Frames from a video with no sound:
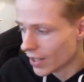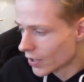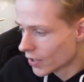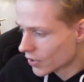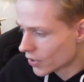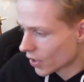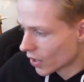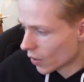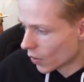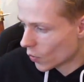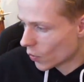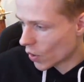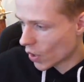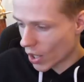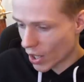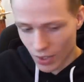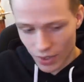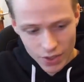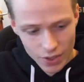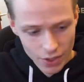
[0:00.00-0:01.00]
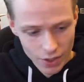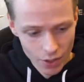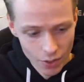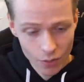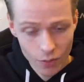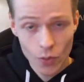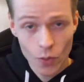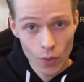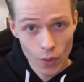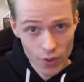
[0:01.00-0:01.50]
So uh, the,
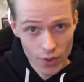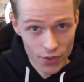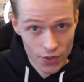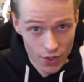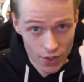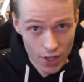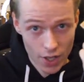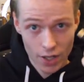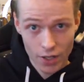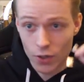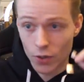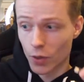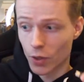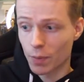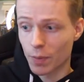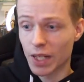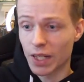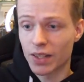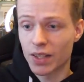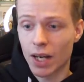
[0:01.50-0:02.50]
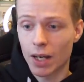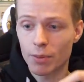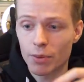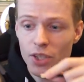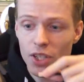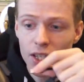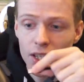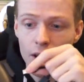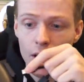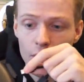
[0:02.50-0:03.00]
of course, uh, USB
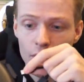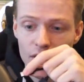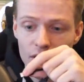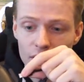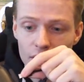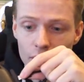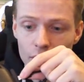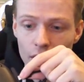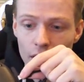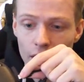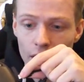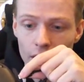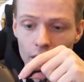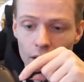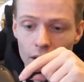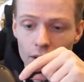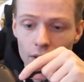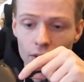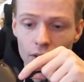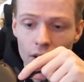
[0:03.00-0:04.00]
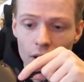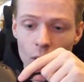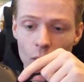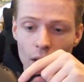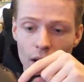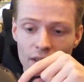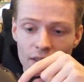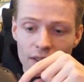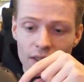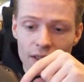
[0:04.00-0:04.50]
Type-C goes into the, into the
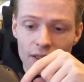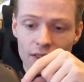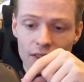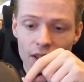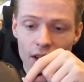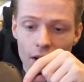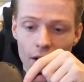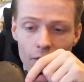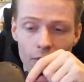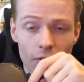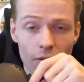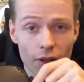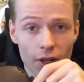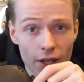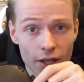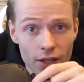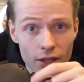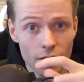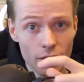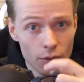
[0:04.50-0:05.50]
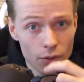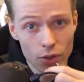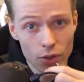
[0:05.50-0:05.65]
Quest itself, like you